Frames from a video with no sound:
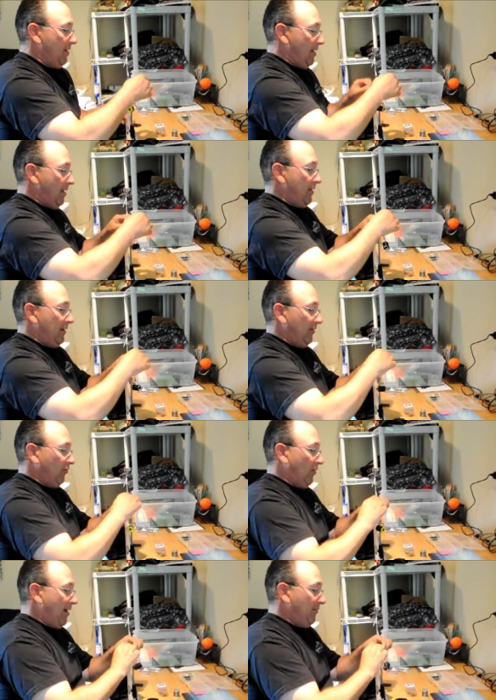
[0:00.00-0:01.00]
and then just
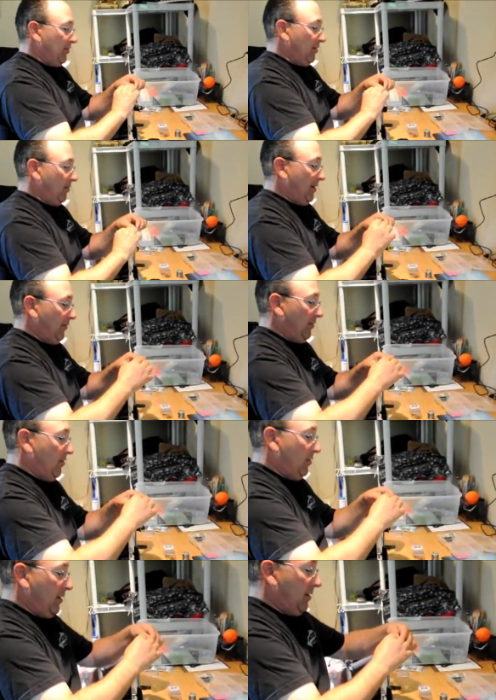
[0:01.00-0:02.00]
wrap it around the
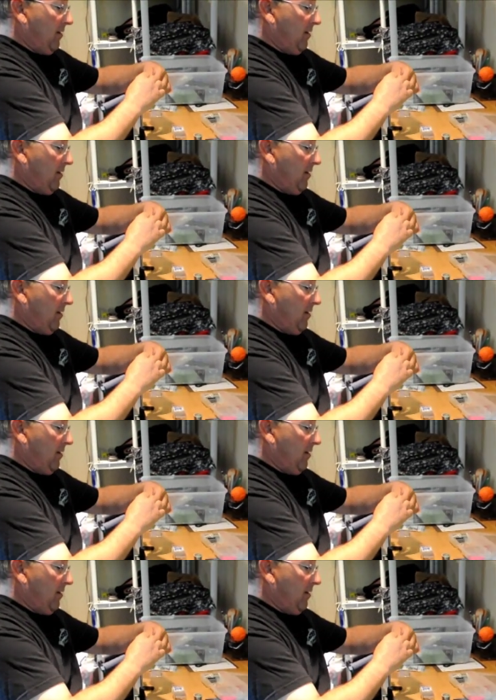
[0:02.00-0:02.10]
hook.